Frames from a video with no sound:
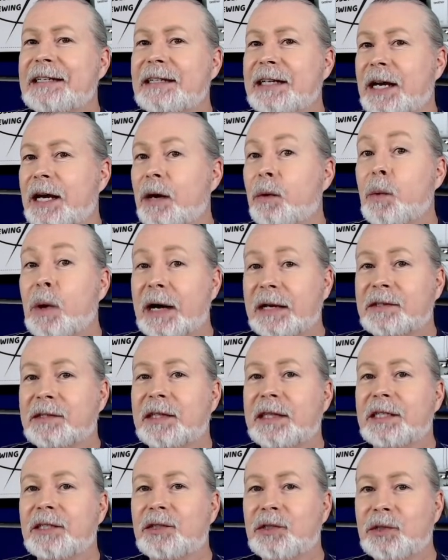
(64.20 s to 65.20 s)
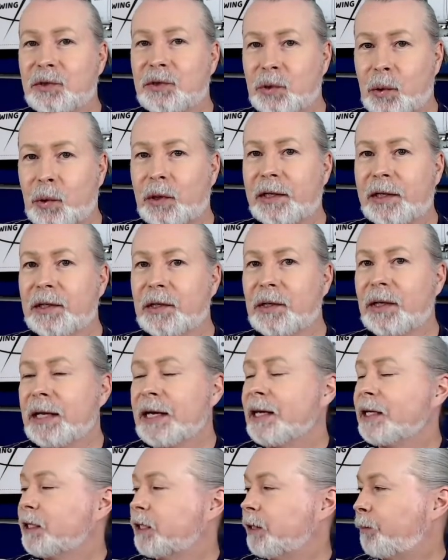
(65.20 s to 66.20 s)
watch the tutorial
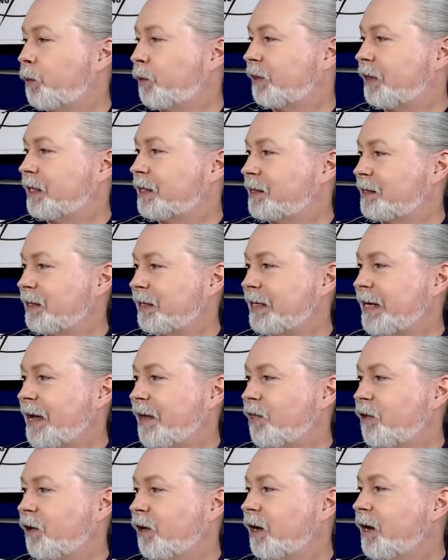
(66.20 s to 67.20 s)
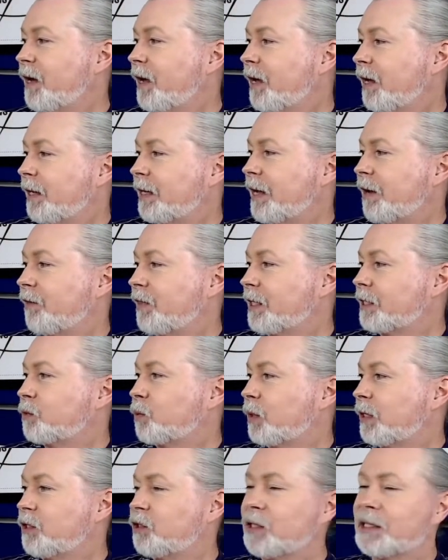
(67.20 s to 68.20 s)
to put this together. Now this
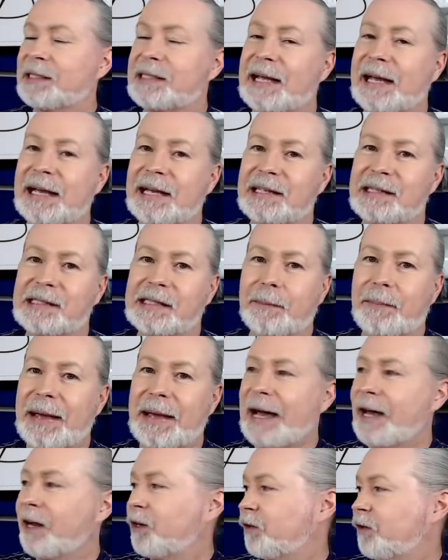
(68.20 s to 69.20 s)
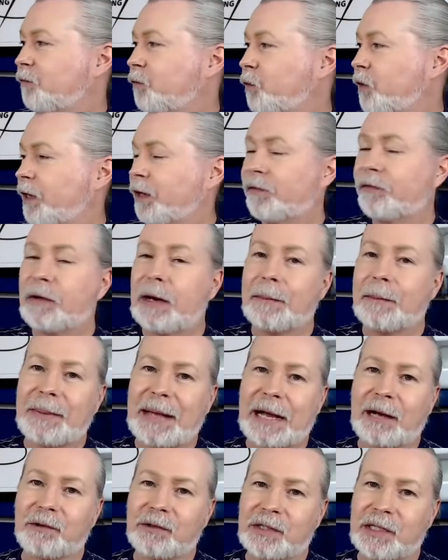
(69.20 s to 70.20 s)
one just has the pattern for the front
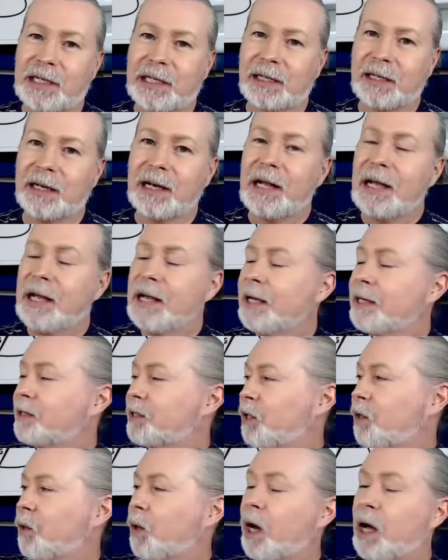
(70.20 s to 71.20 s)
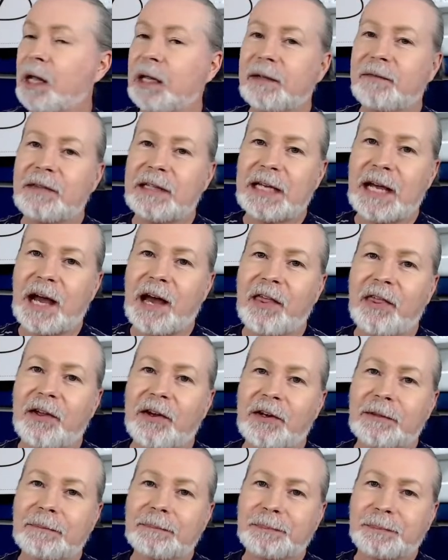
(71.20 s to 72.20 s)
pouch here, so all of the
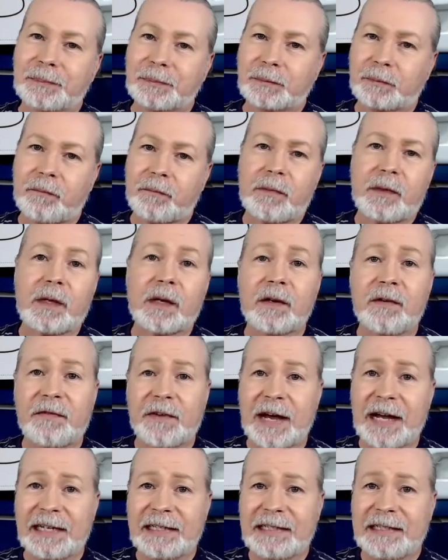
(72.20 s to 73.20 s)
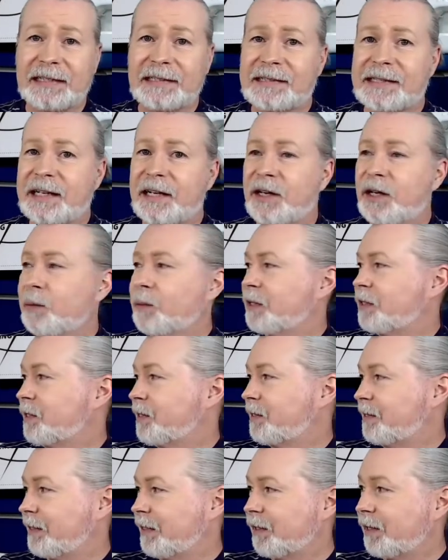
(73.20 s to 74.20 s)
other findings here, which
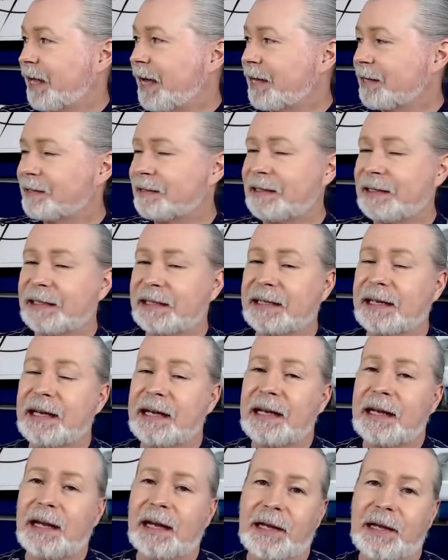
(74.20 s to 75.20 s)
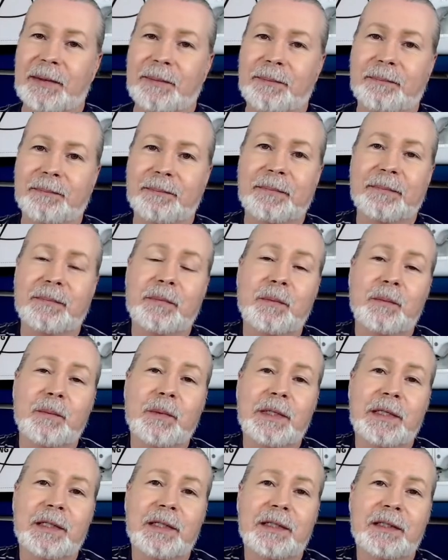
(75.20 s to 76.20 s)
is the elastic,
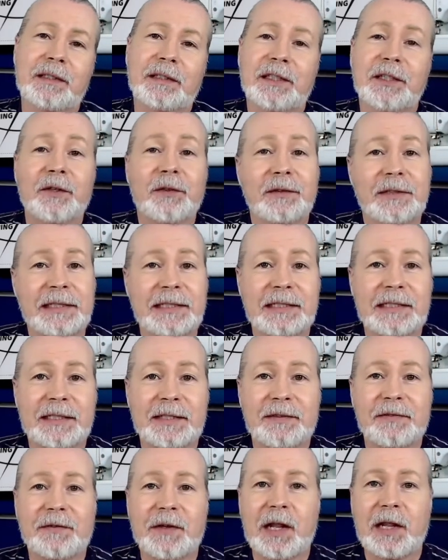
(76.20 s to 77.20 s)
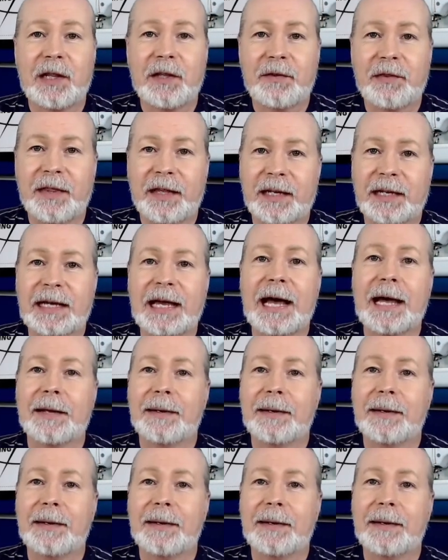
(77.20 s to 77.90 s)
you'll need to follow the cut